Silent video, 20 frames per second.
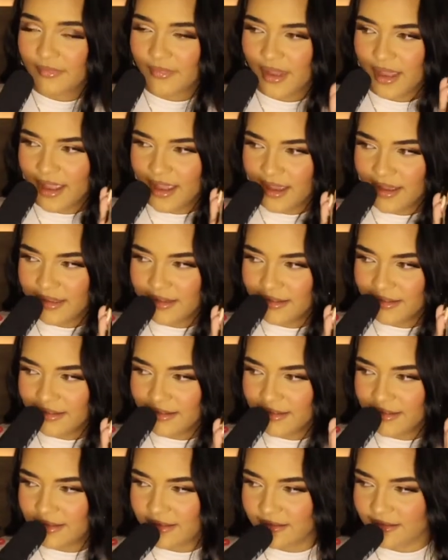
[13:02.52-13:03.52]
and
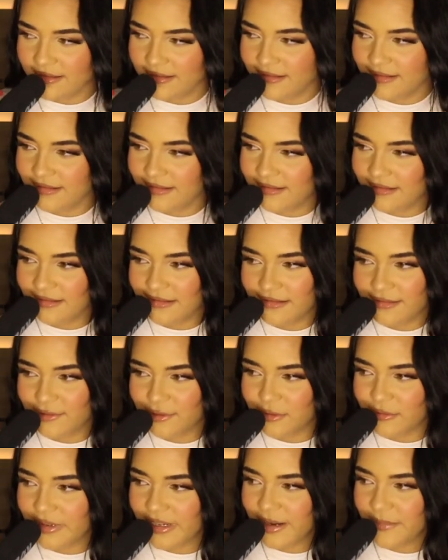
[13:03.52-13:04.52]

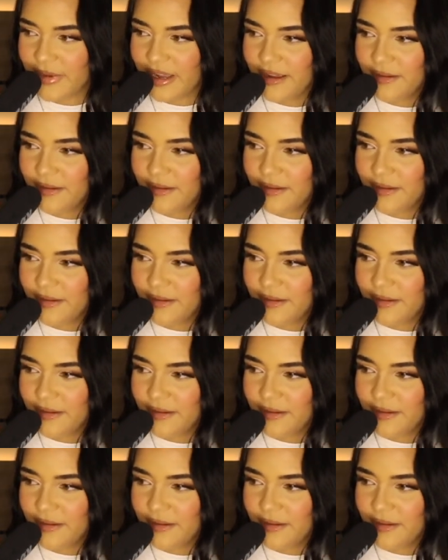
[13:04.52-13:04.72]
como que my